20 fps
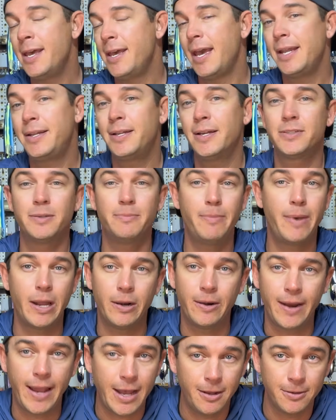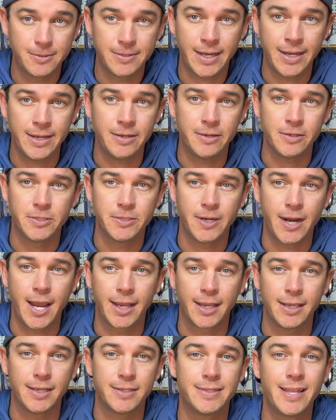it doesn't matter how tight your
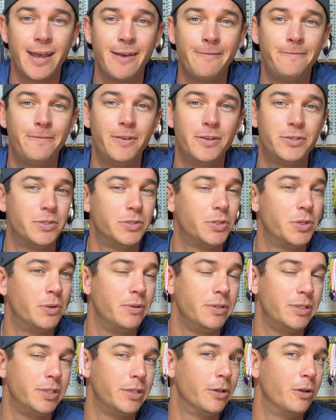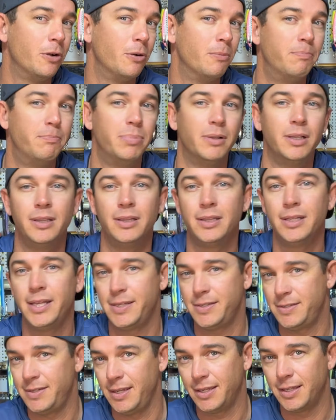drag is, that fish is going to go
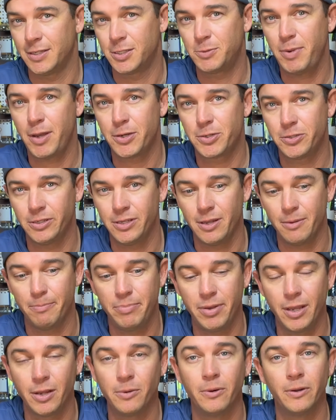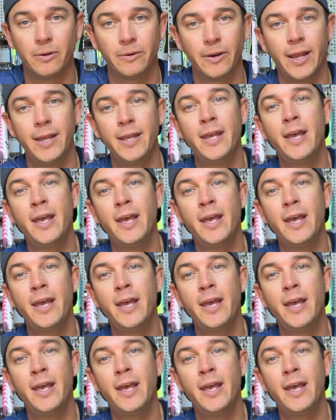ballistic, especially a big one, right?